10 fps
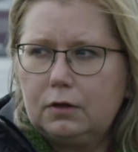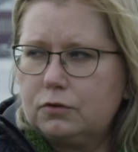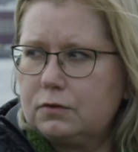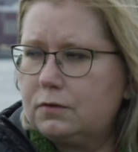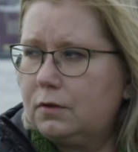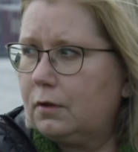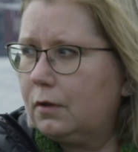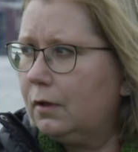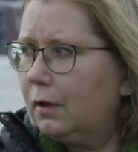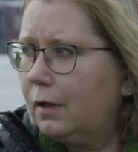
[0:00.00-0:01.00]
just
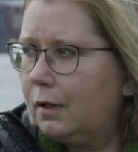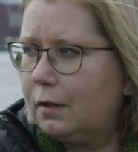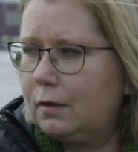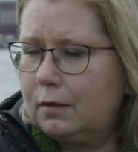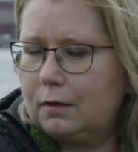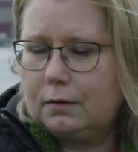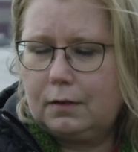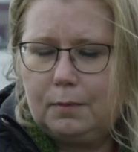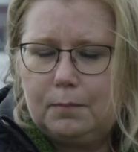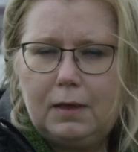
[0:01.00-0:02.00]

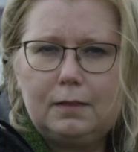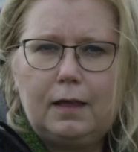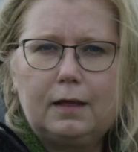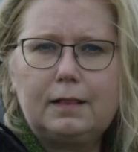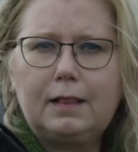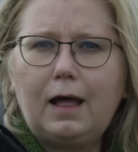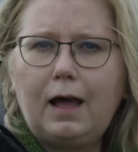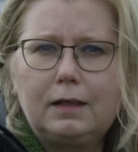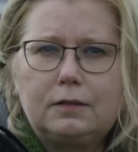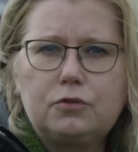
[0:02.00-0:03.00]
immediate light